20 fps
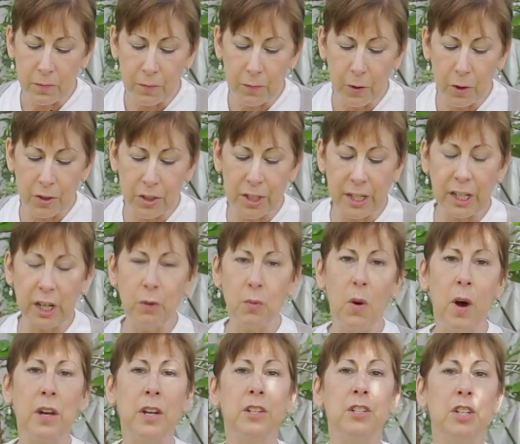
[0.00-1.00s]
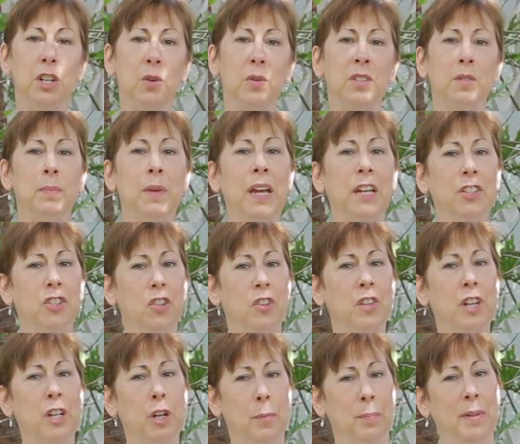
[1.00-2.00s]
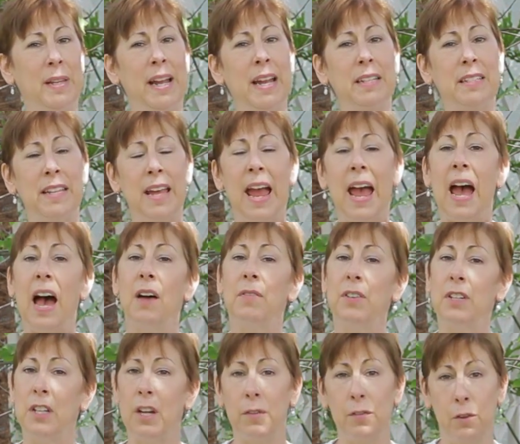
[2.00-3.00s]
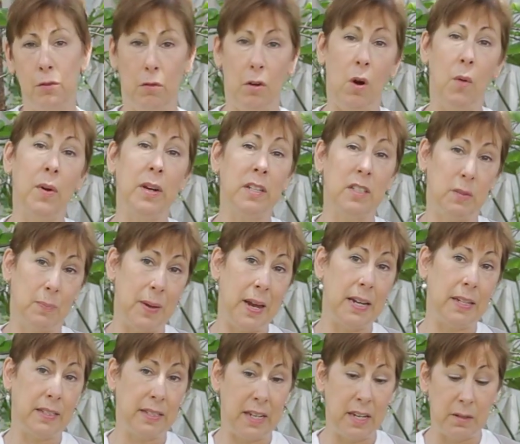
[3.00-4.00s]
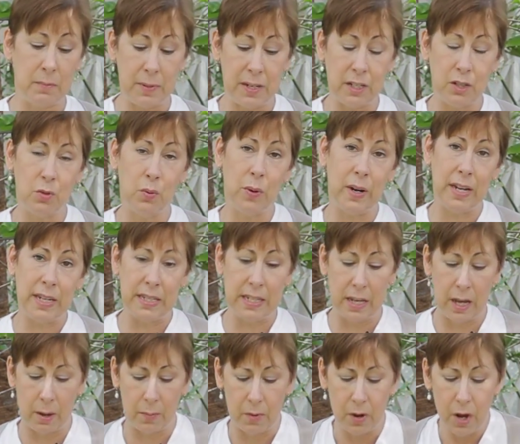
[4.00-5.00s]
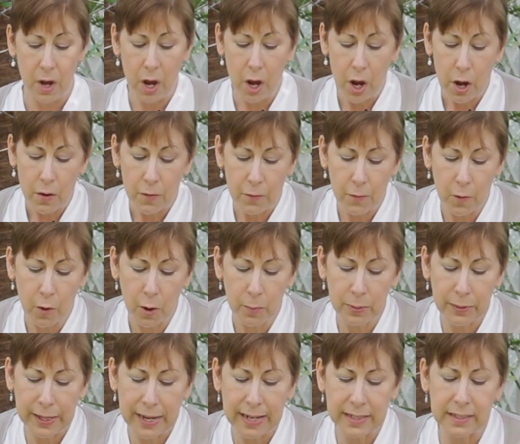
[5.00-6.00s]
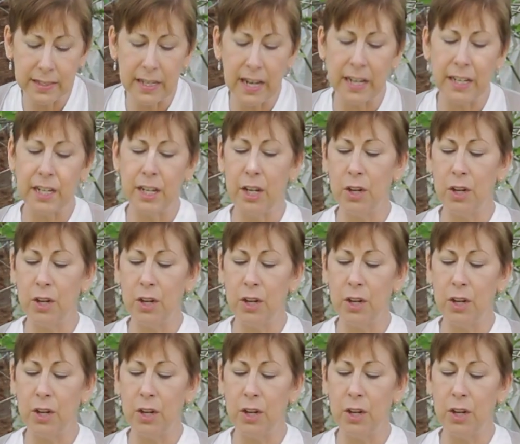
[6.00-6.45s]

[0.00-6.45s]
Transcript: First thing you want to do is make sure that your plants have enough growing space in between them for plants like